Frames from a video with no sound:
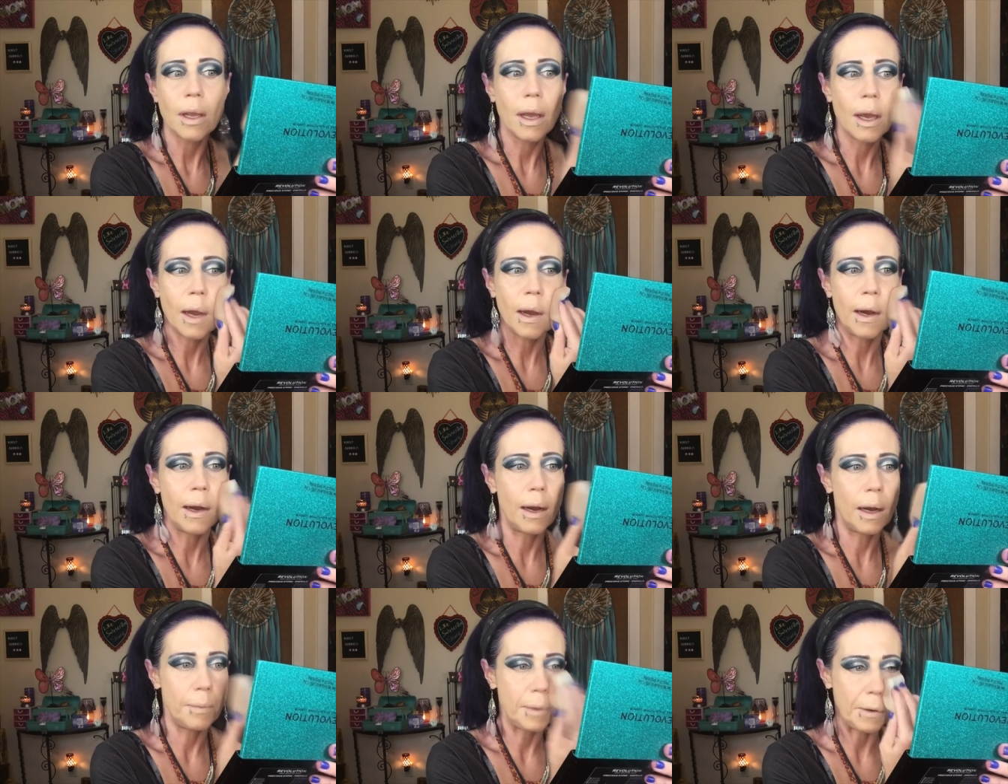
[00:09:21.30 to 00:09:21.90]

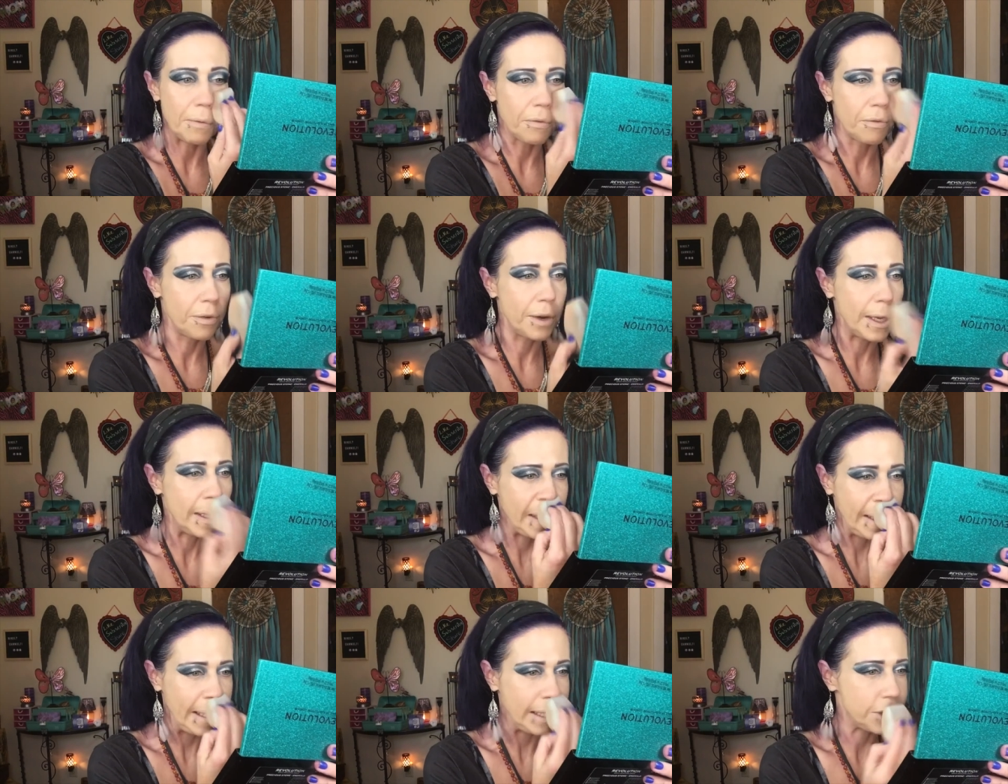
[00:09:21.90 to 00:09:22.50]
Um, it
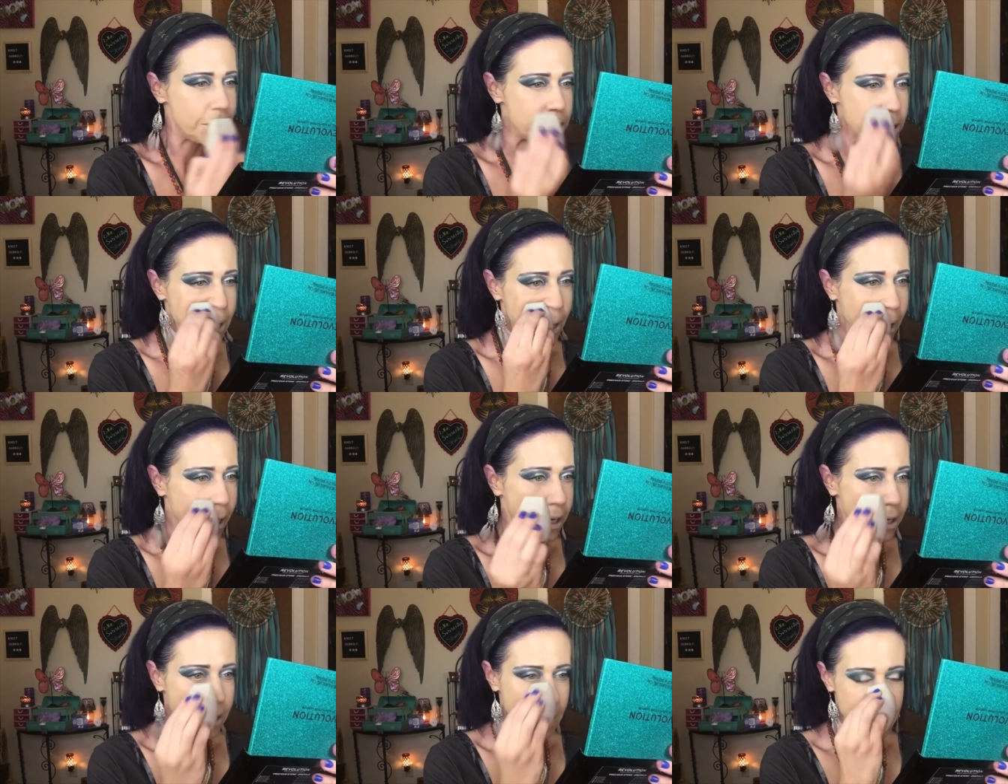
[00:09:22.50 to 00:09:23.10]
really just
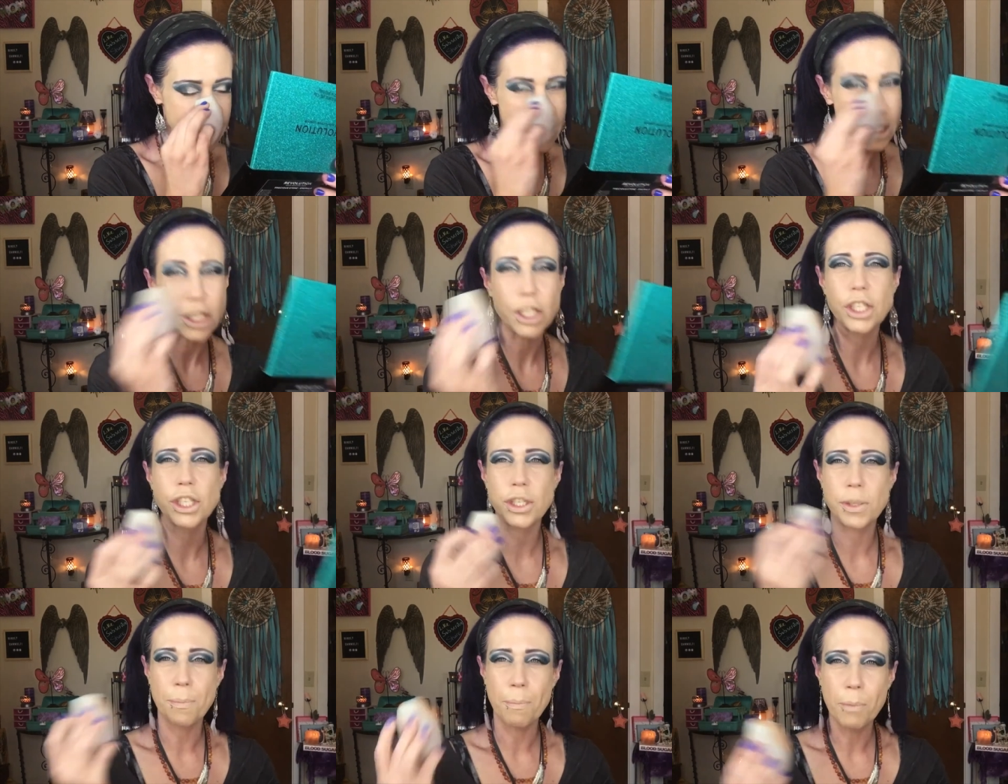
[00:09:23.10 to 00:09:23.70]
kind of
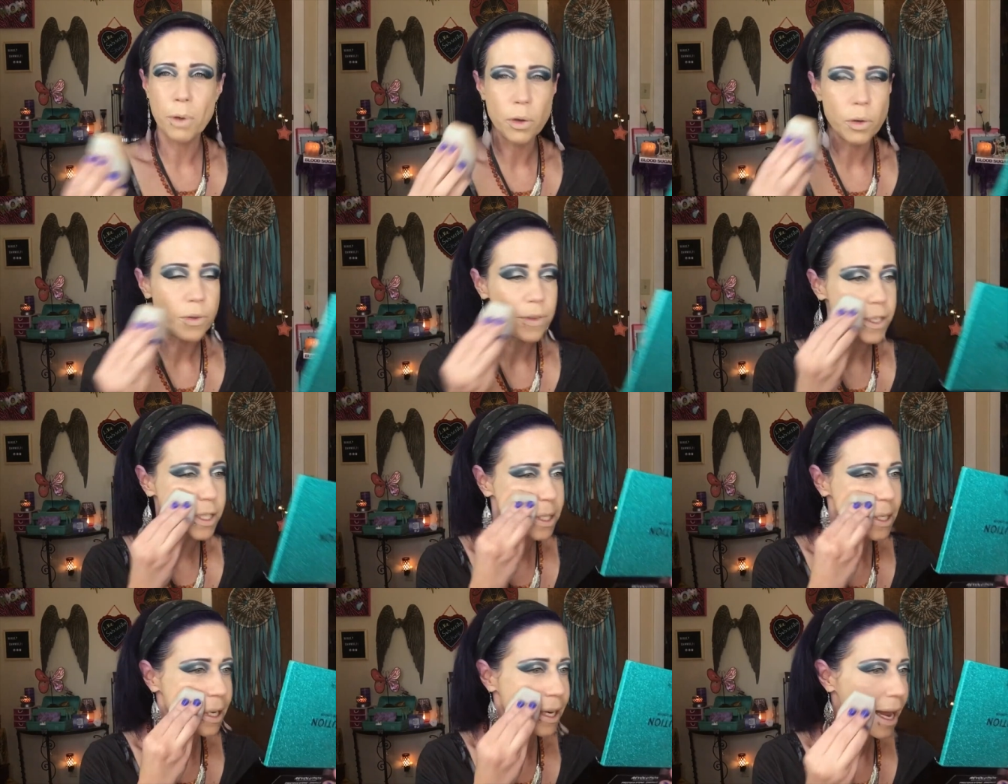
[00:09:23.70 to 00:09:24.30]

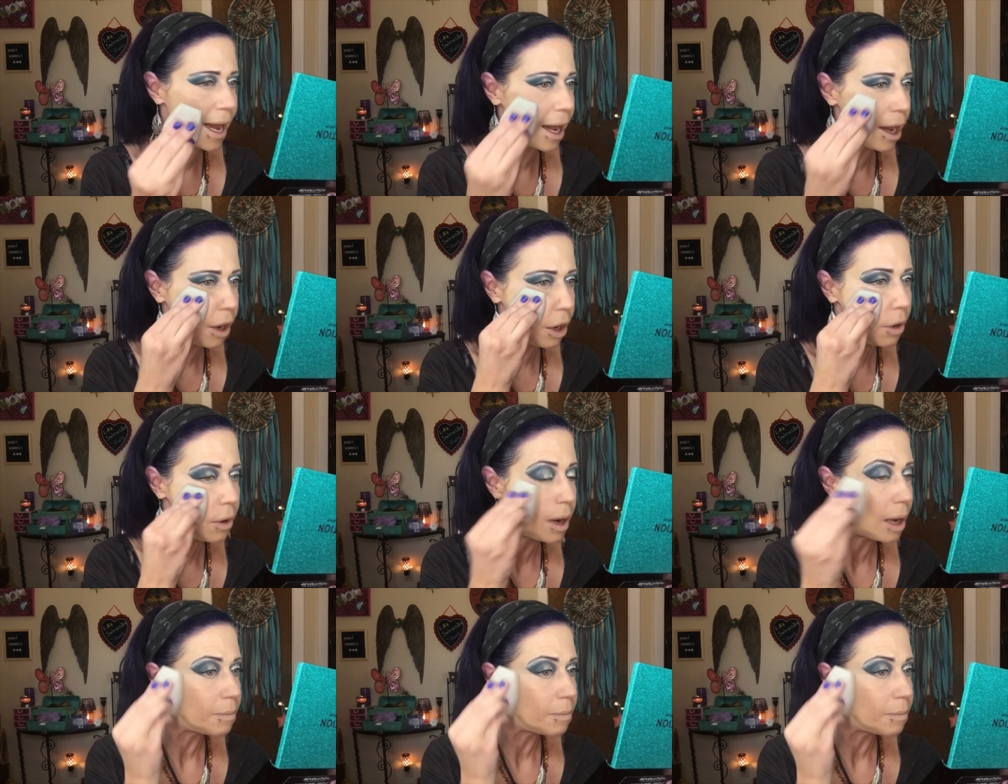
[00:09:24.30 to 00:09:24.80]
smooths it out.